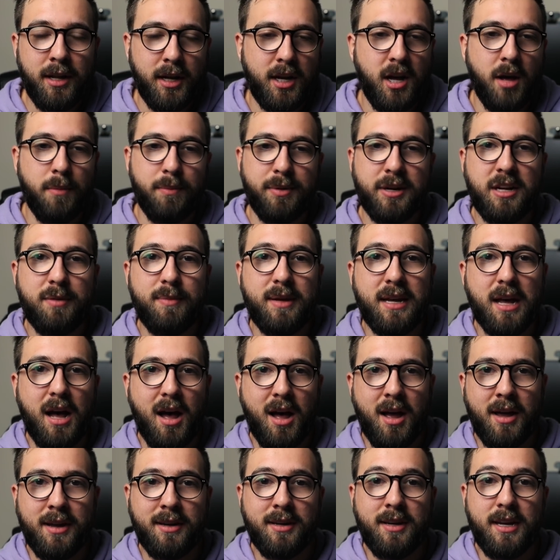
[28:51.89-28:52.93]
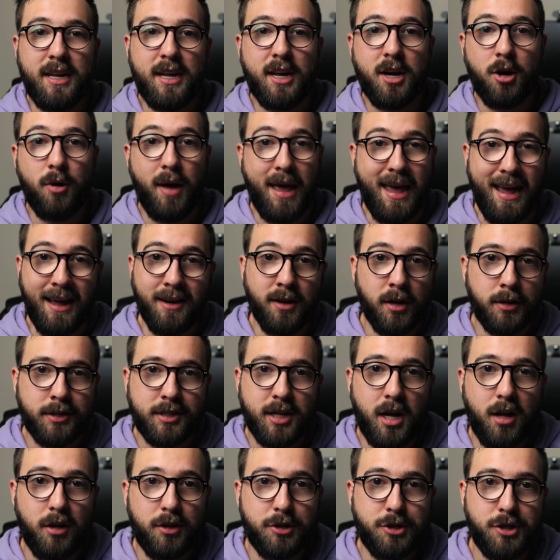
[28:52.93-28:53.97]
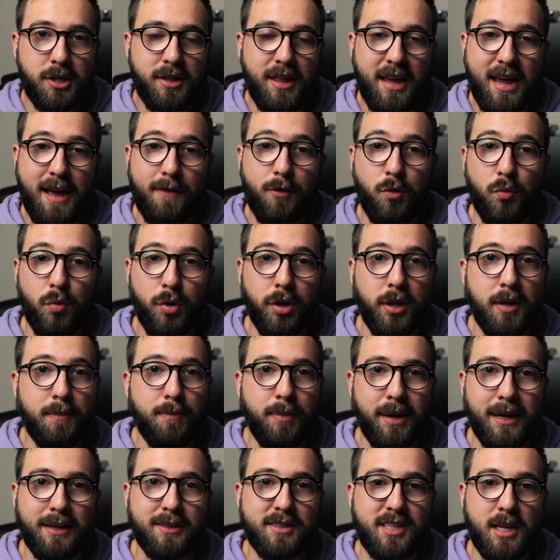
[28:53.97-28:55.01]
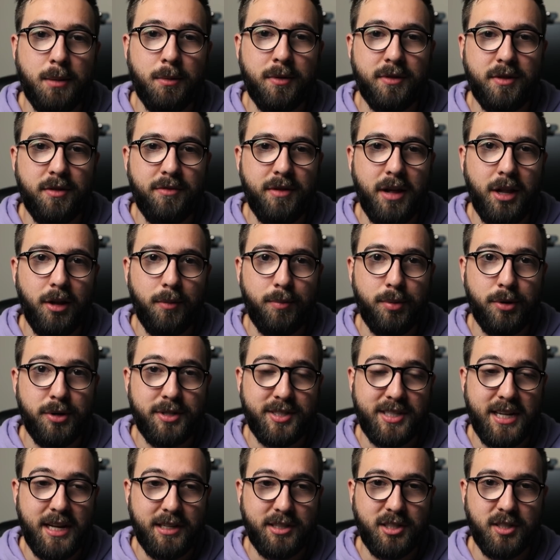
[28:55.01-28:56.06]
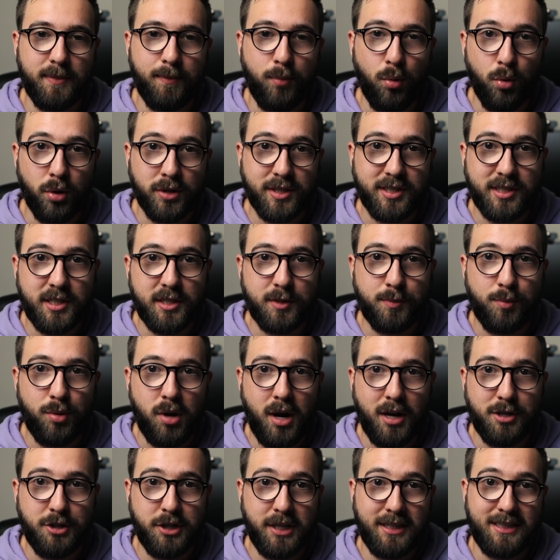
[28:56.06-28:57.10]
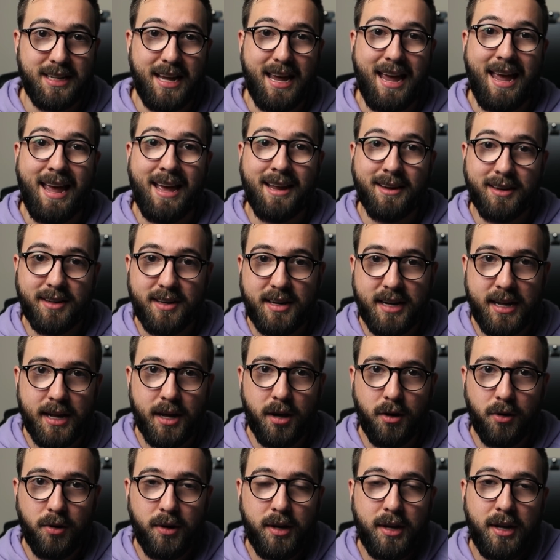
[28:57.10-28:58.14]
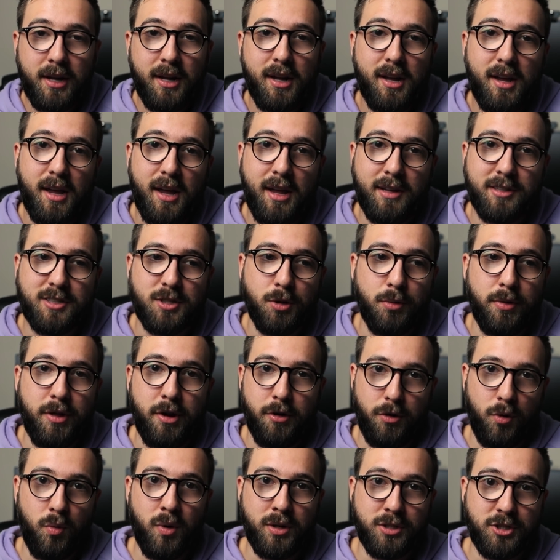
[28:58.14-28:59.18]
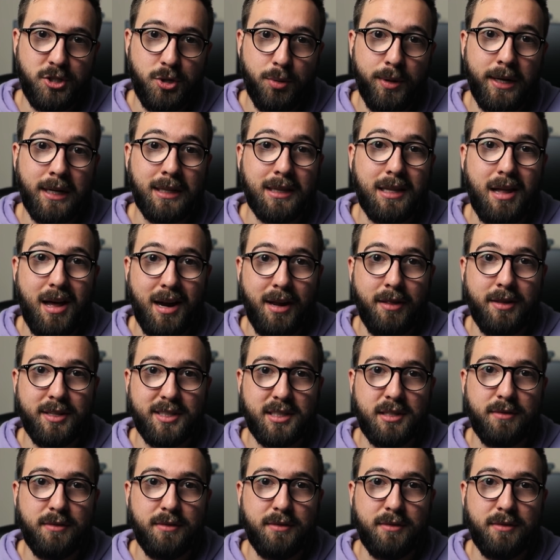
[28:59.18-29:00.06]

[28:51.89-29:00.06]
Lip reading: the company behind NEO and Ontology, they have a really big team of developers that supports this project and NEO. And so they're the ones doing a lot of this